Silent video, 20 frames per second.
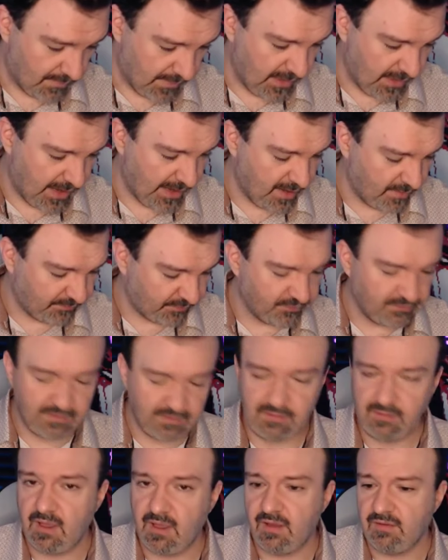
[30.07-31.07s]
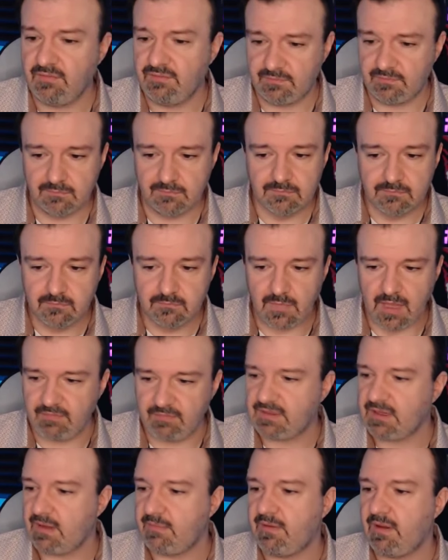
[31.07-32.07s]
and I absolutely love
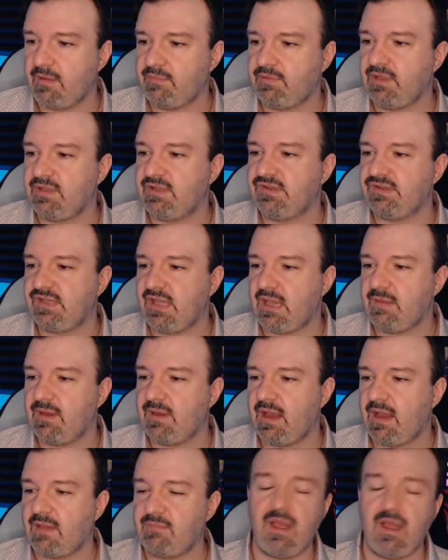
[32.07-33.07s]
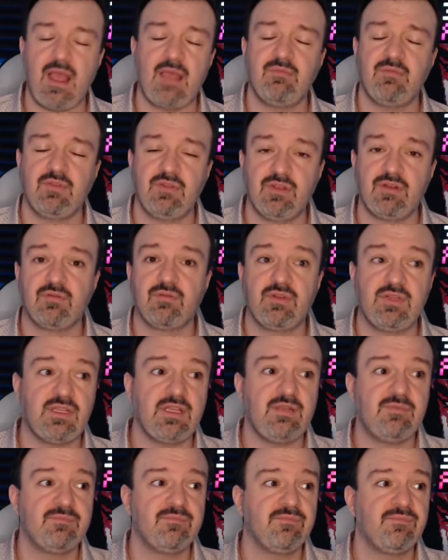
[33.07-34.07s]
every time I play this game, and I'm I'm
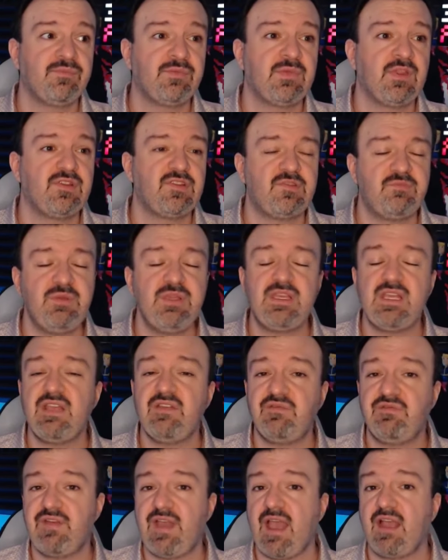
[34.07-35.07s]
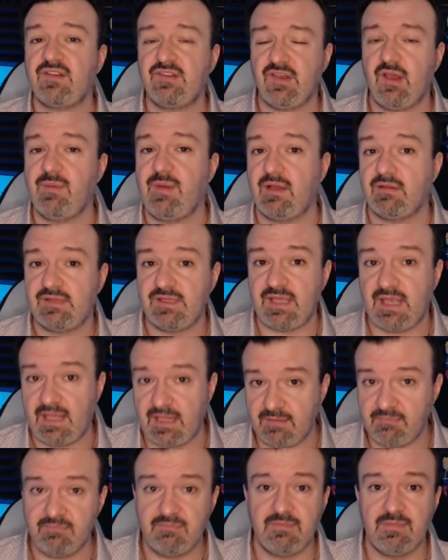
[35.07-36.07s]
literally speaking facts about the
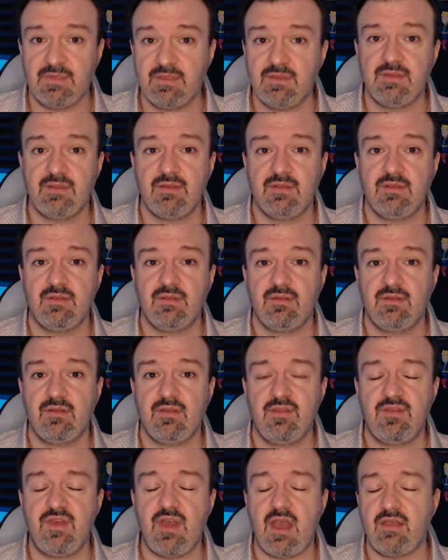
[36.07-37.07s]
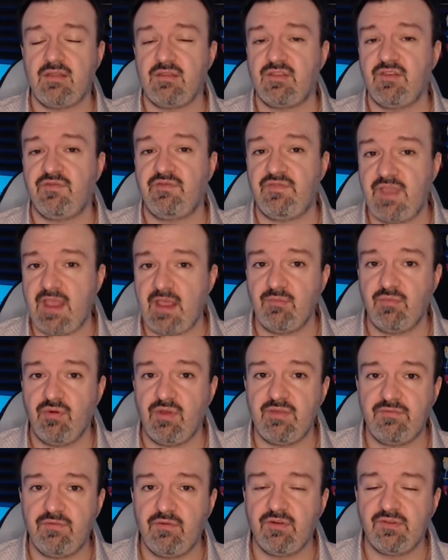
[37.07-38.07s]
game. That the
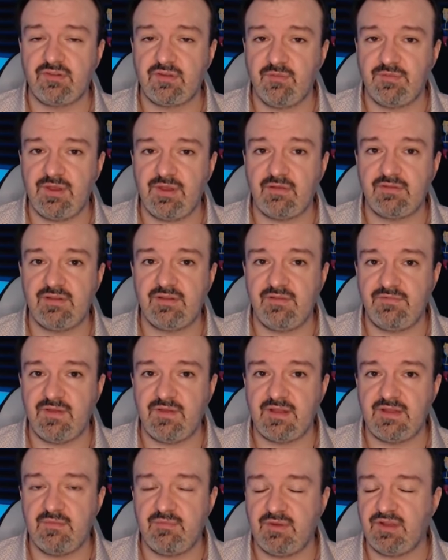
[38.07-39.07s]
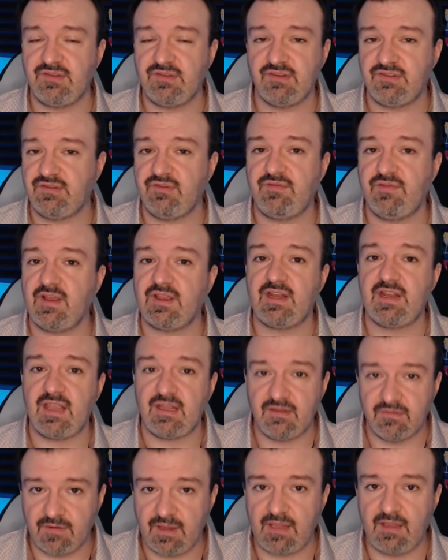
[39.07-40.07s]
fanboy force comes out to defend it because they're so fucking
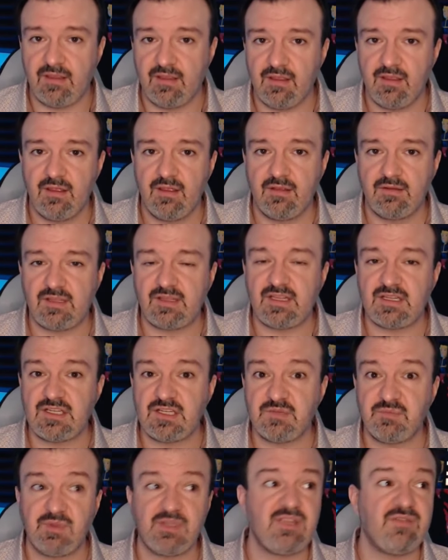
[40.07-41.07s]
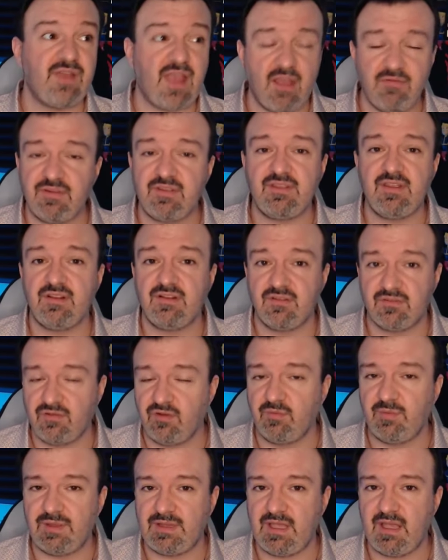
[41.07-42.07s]
ignorant that they just believe everything they're
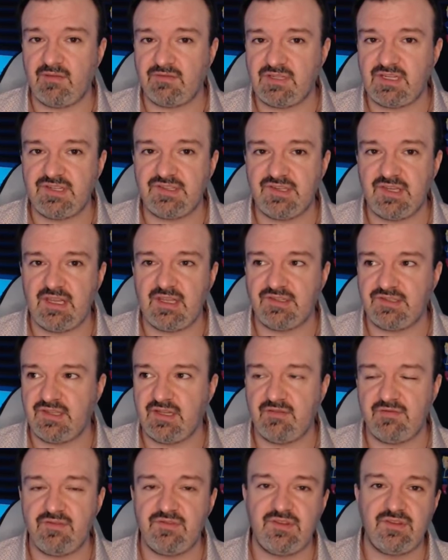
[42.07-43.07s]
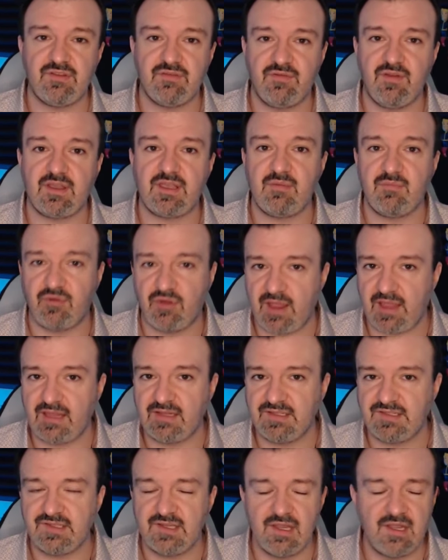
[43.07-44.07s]
told by the FGC instead of using their fucking
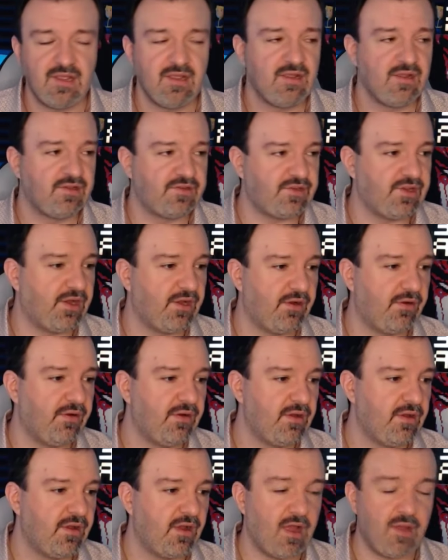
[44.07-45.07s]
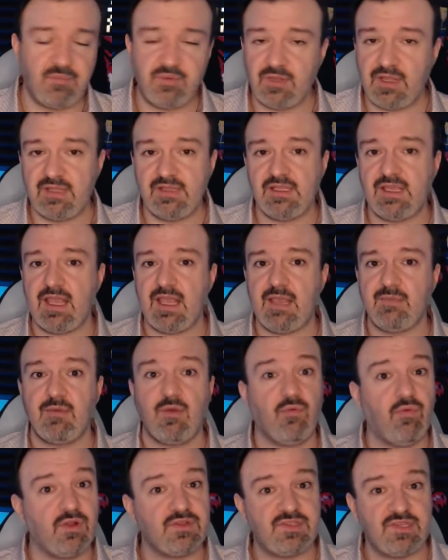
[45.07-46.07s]
brains. So I'm playing the game,
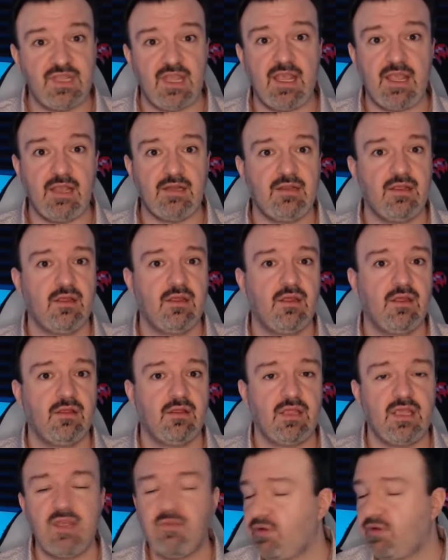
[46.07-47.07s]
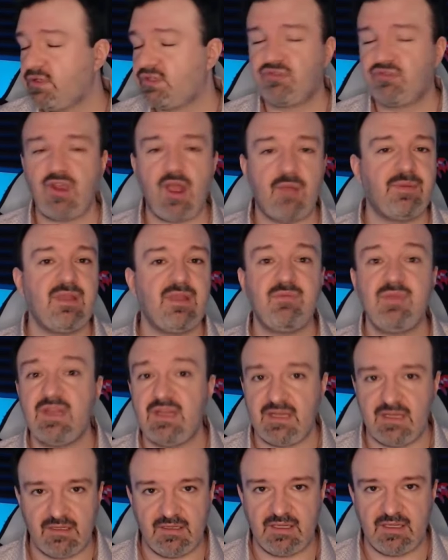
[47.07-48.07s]
and once again, inputs dropping
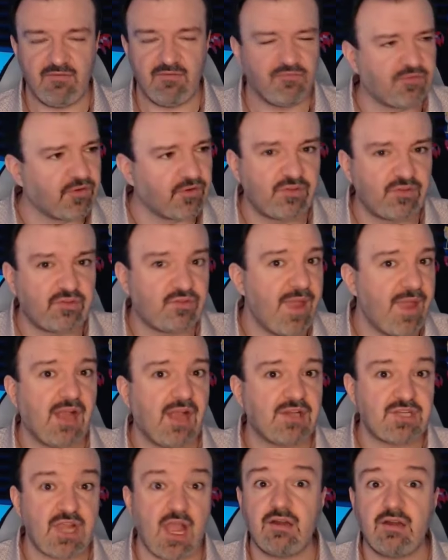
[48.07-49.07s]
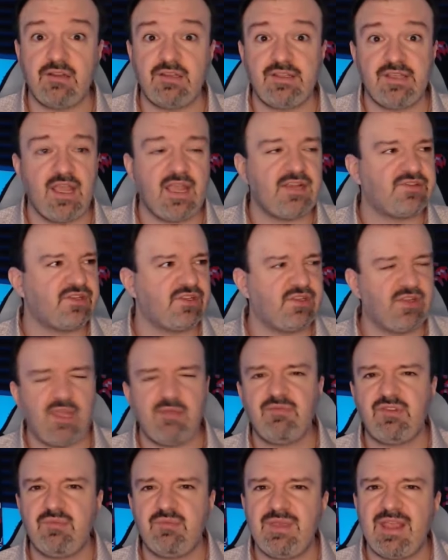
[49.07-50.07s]
immediately. First match out of the gates
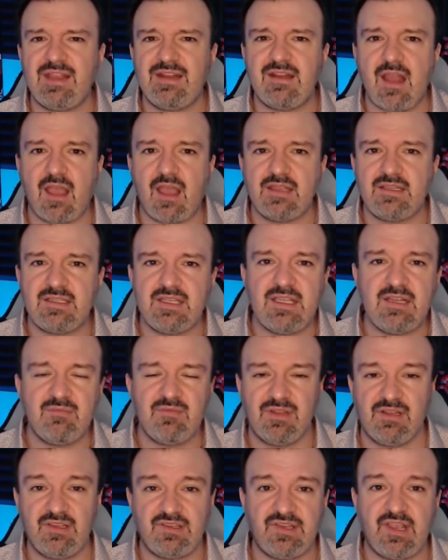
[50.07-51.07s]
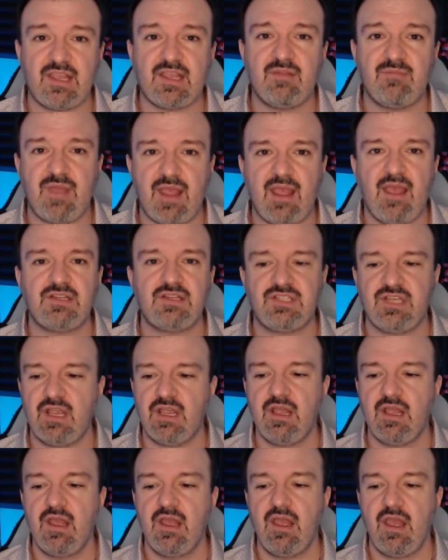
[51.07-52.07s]
claims to be a 19 millisecond match,
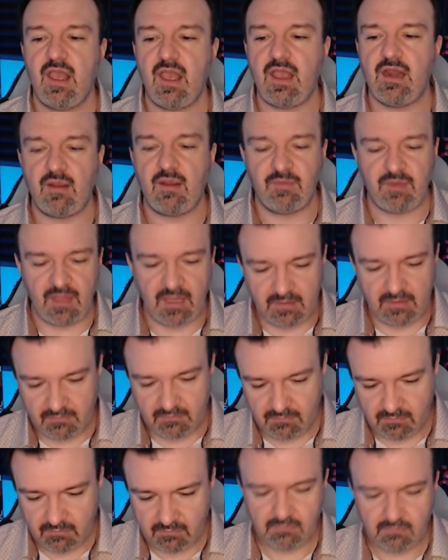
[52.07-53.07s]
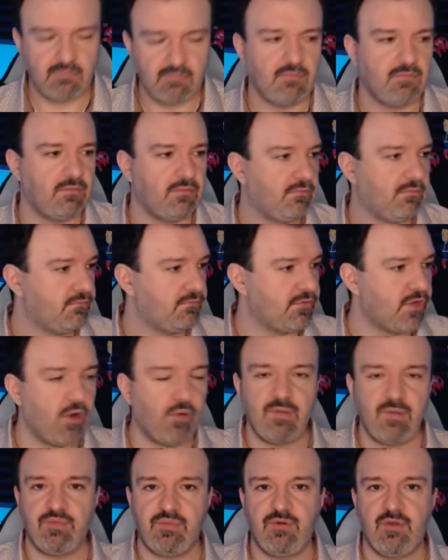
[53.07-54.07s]
and I'm like,
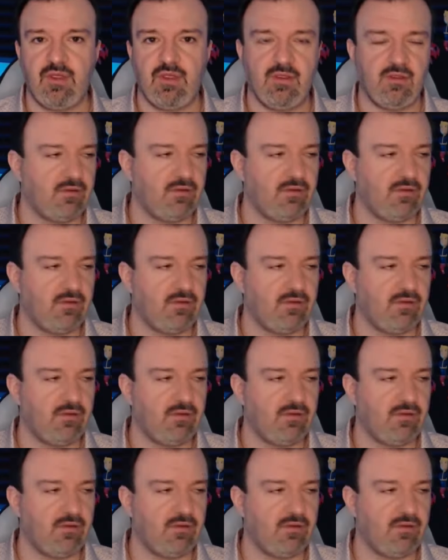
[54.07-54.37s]
no input.